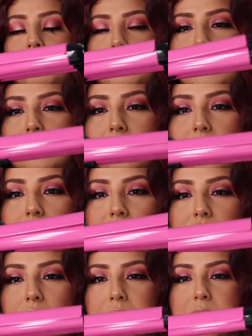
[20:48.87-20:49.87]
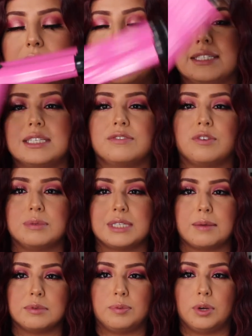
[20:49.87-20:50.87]
this is from
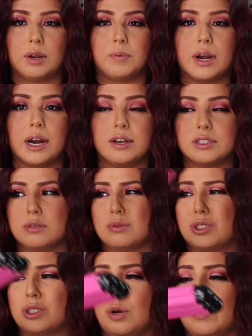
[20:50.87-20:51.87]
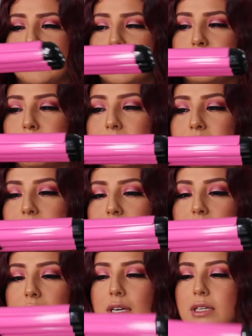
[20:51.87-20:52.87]
Sam's Beauty Warehouse. This was so
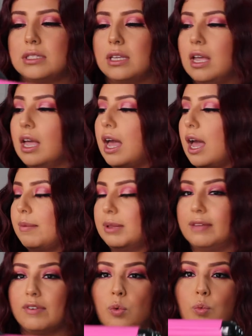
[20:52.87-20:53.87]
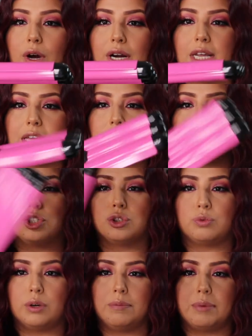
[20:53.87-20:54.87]
inexpensive. It is, I believe, a 1-inch
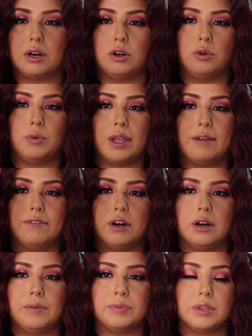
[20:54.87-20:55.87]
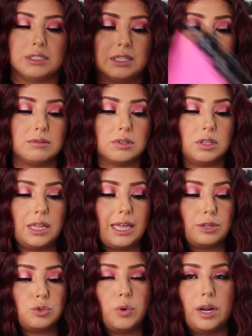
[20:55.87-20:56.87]
3-barrel waver. I think it was only
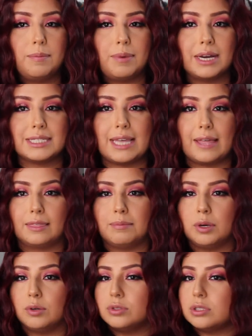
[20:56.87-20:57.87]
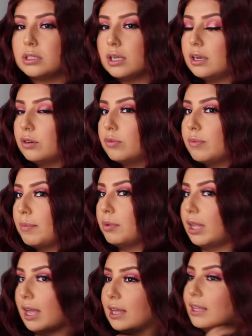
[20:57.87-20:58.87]
like 20 bucks at the most. I don't
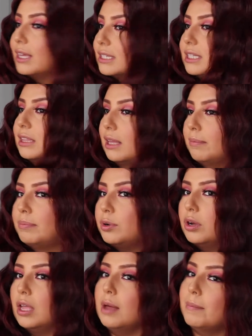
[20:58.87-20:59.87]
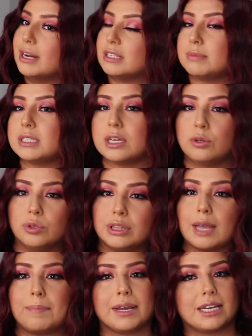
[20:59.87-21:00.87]
remember. Yeah, yes, tiempo. But it's mi
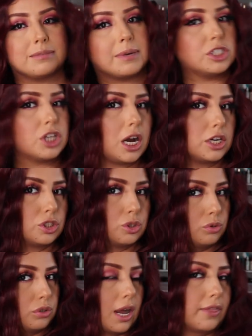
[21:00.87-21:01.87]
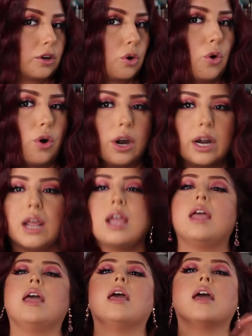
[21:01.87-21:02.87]
segunda because my dog chewed on the cord.
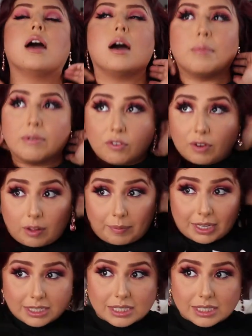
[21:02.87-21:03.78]
If you follow me on